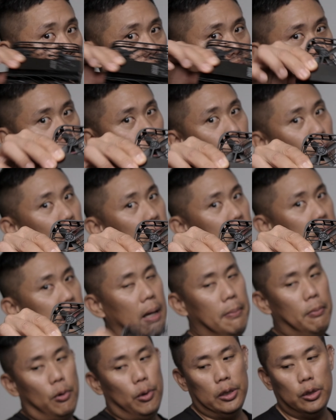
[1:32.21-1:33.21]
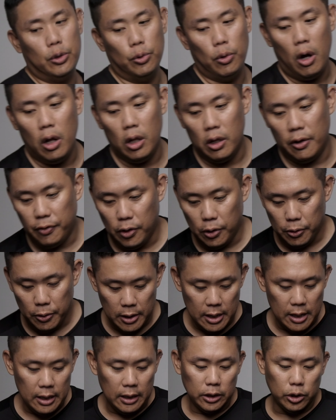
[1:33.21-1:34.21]
to demo it to all of you.
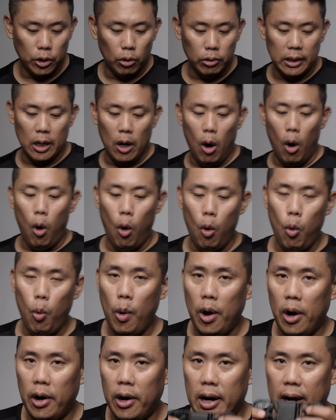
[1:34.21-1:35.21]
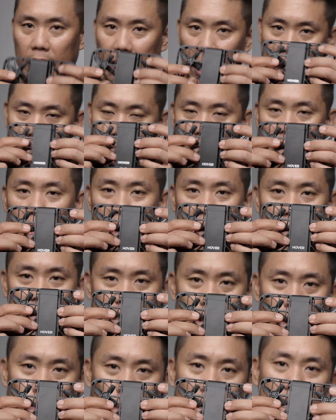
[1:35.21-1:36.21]
So the HoverAir
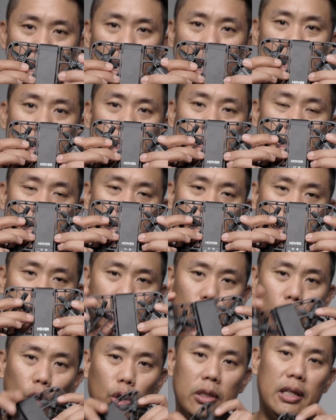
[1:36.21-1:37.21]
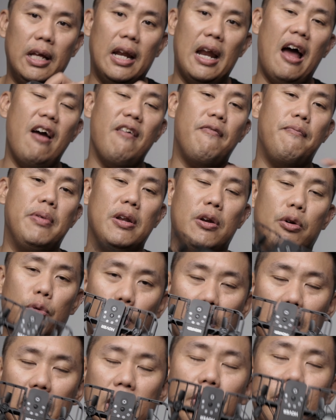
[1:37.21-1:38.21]
X1 has been a drone that I've been
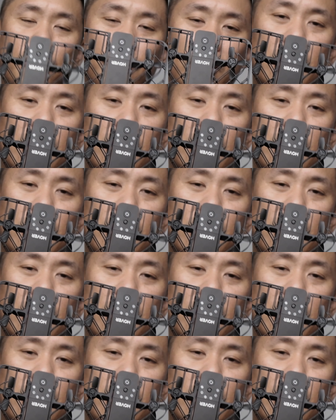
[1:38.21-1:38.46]
really